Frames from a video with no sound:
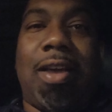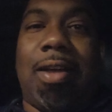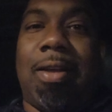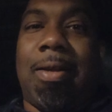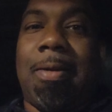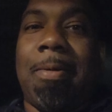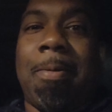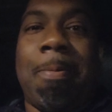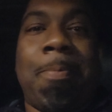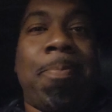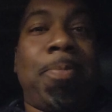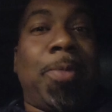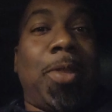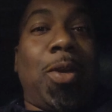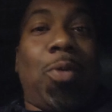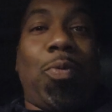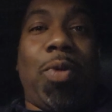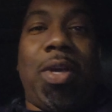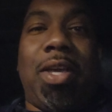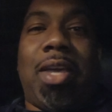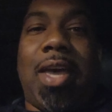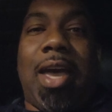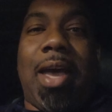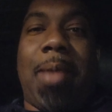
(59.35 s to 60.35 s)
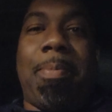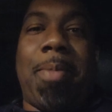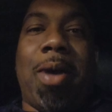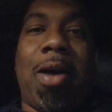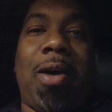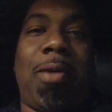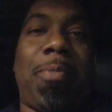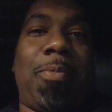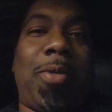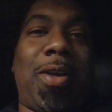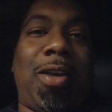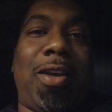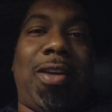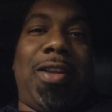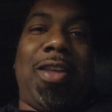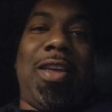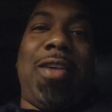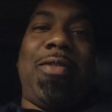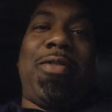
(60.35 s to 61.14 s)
and we came out, man.